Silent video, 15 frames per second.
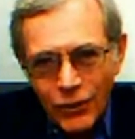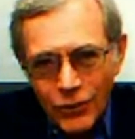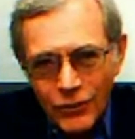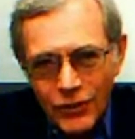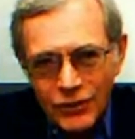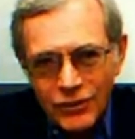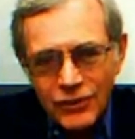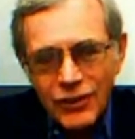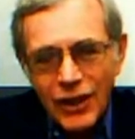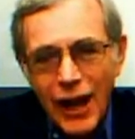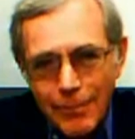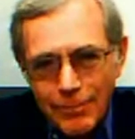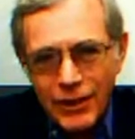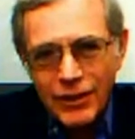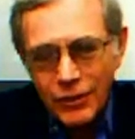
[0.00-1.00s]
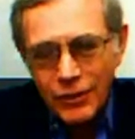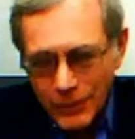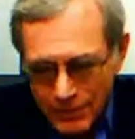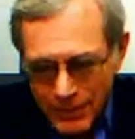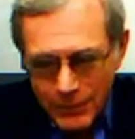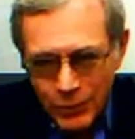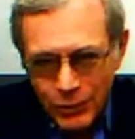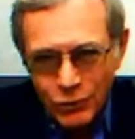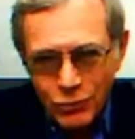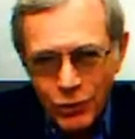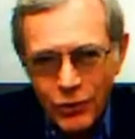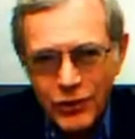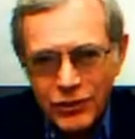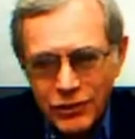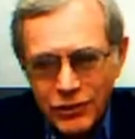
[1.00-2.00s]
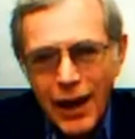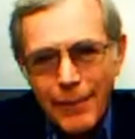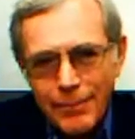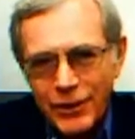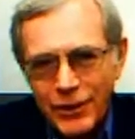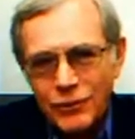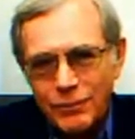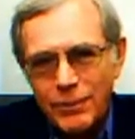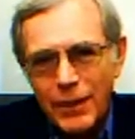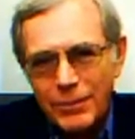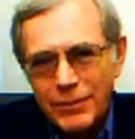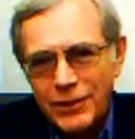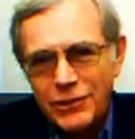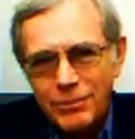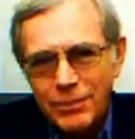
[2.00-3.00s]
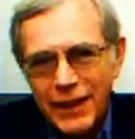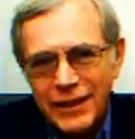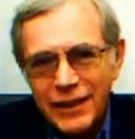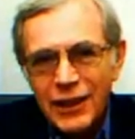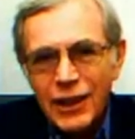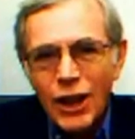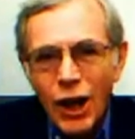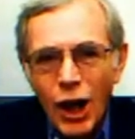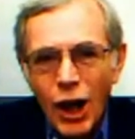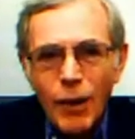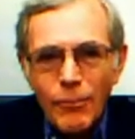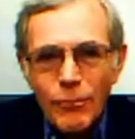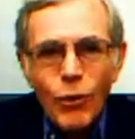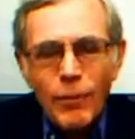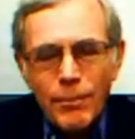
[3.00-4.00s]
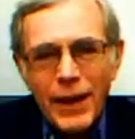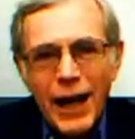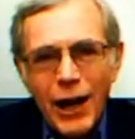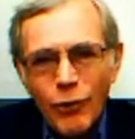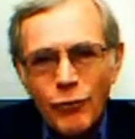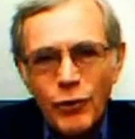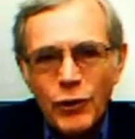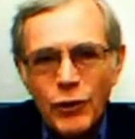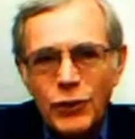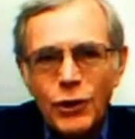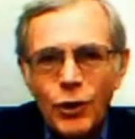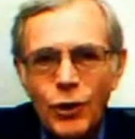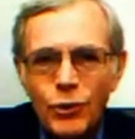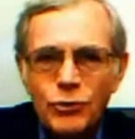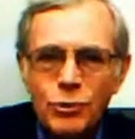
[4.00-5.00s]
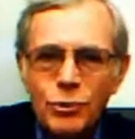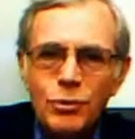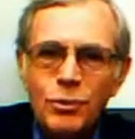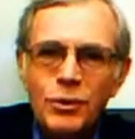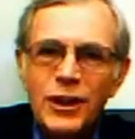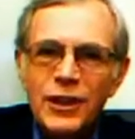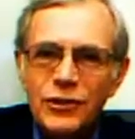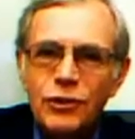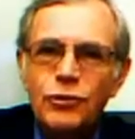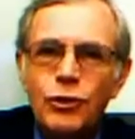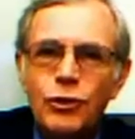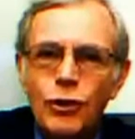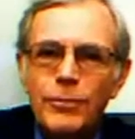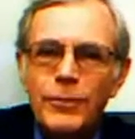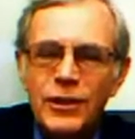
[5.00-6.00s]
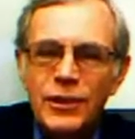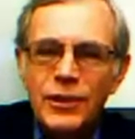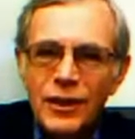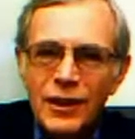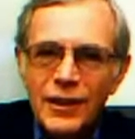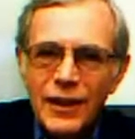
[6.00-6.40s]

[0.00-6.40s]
the people who control the topics of public debate are more powerful than those who determine